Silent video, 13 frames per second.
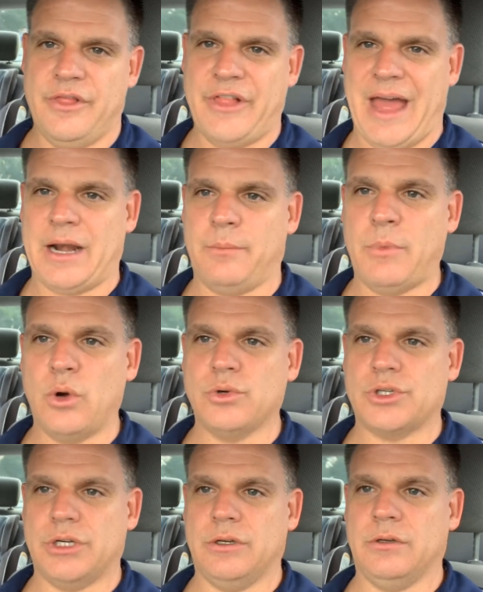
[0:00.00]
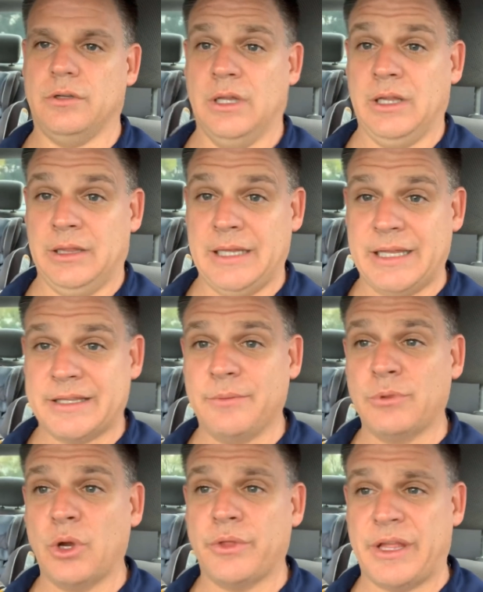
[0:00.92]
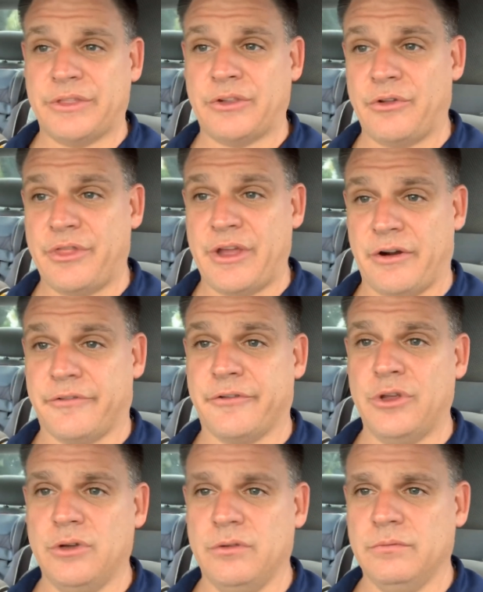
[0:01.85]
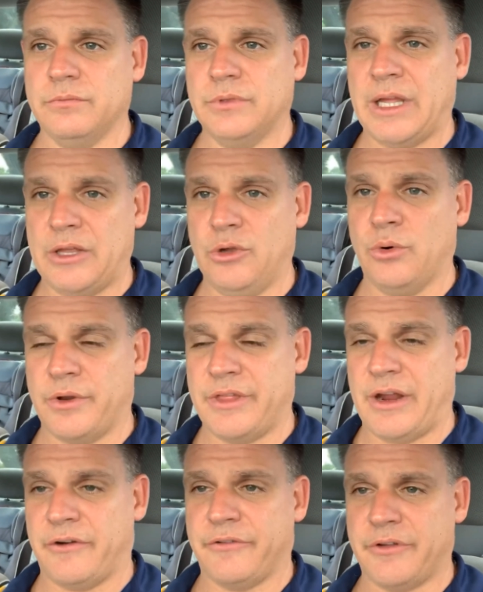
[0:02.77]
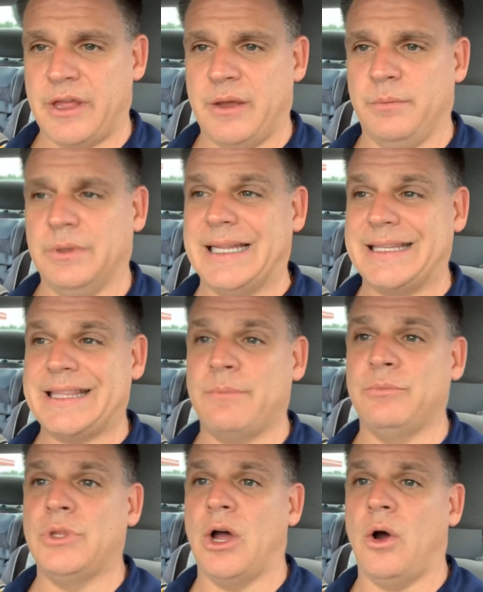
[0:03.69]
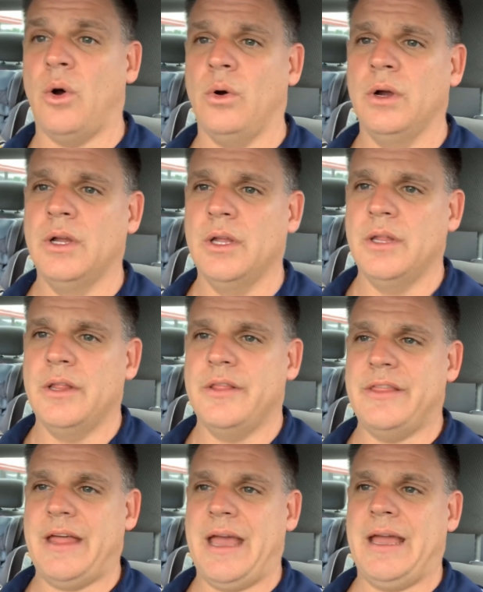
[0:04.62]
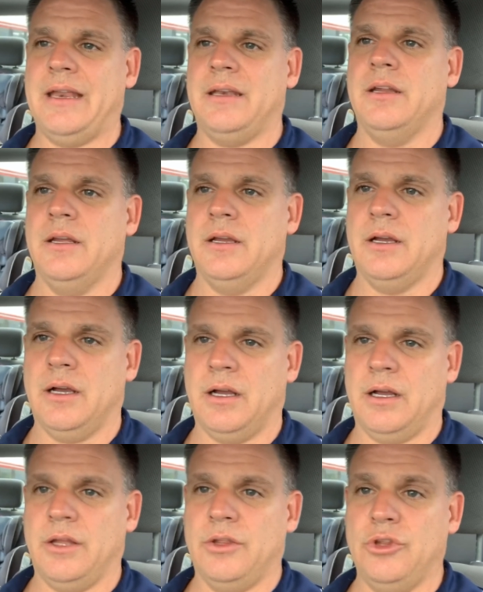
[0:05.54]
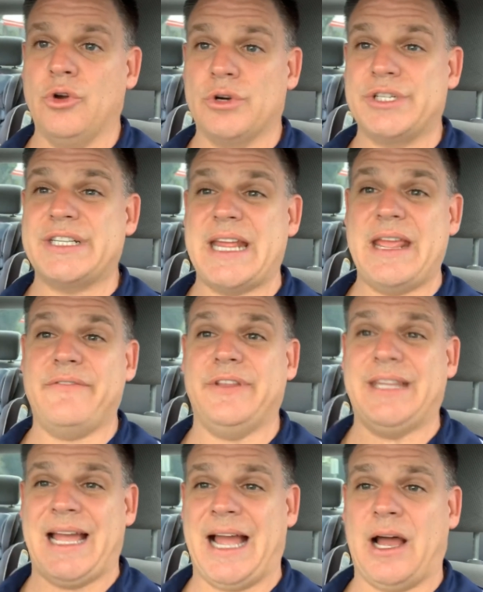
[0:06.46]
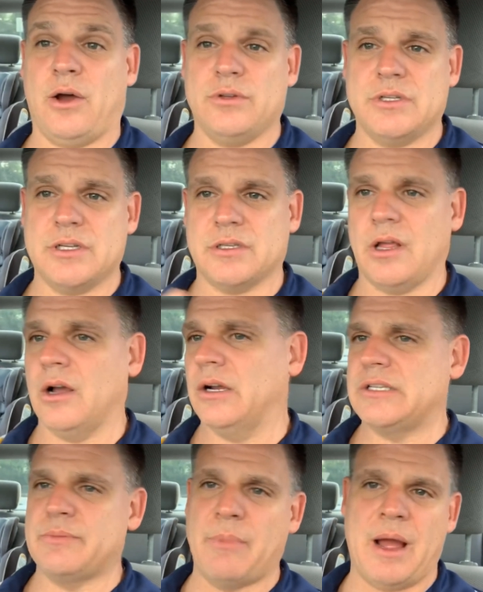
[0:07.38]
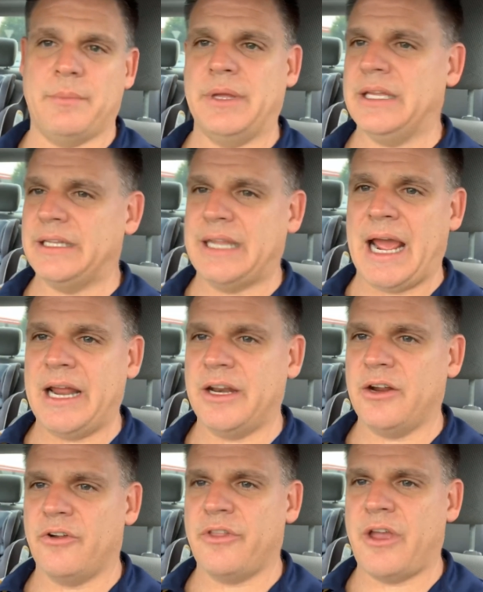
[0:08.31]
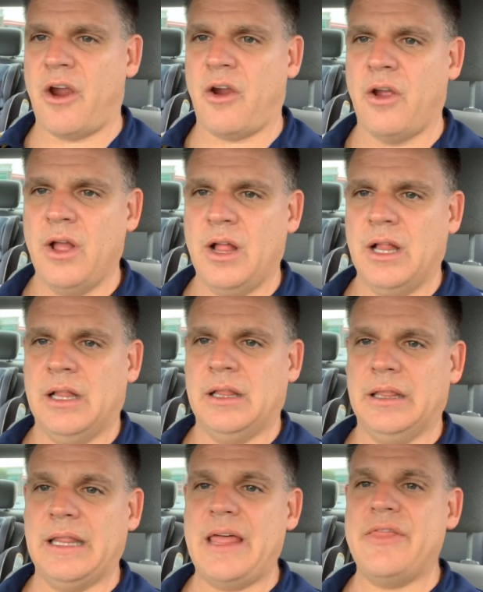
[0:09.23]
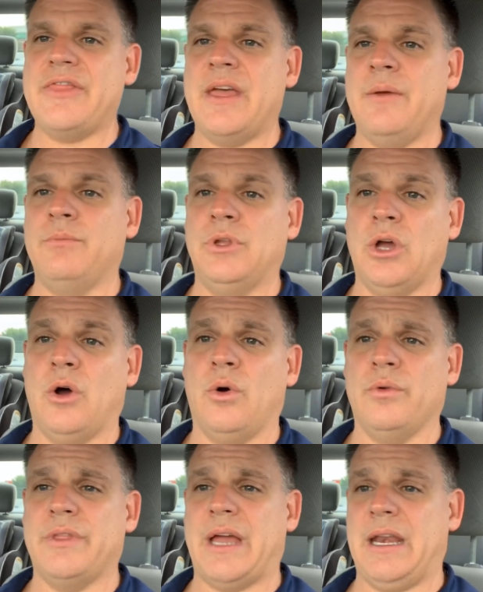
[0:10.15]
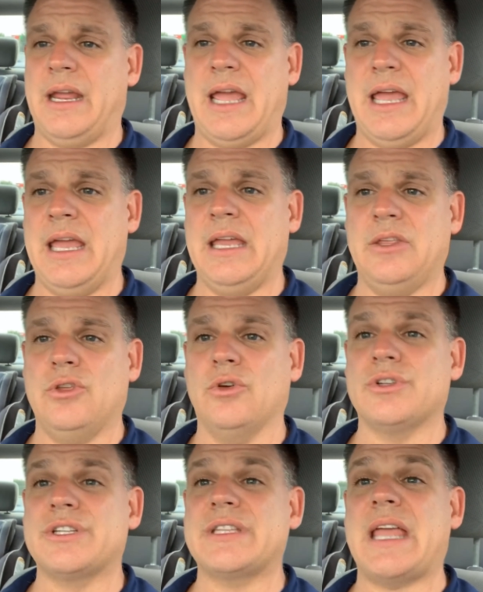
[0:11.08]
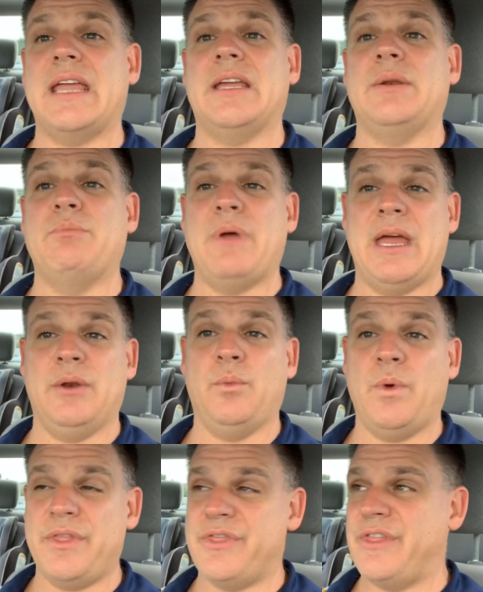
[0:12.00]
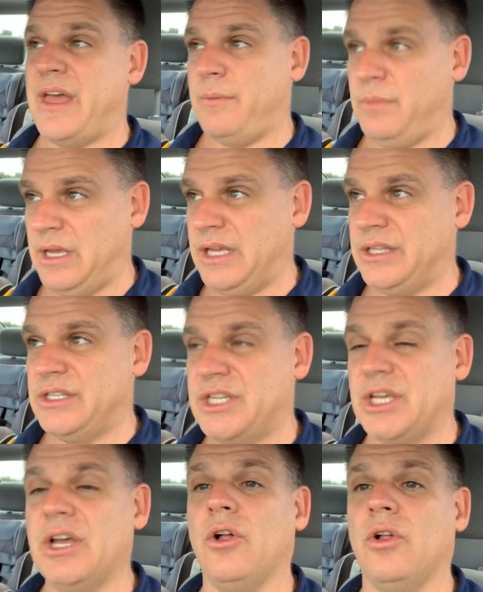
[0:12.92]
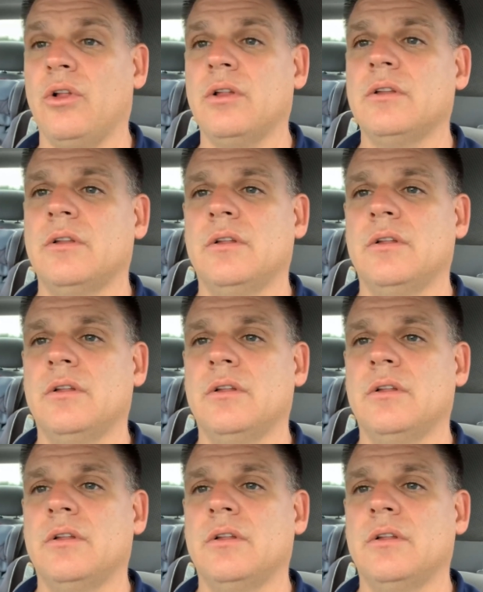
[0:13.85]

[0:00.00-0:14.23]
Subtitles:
that emotion. Let them know that they're there for you, that you are there for them. Let them know that you're safe in the house as long as mommy and daddy are there. Let them know that, hey, you'll stay in bed with them until,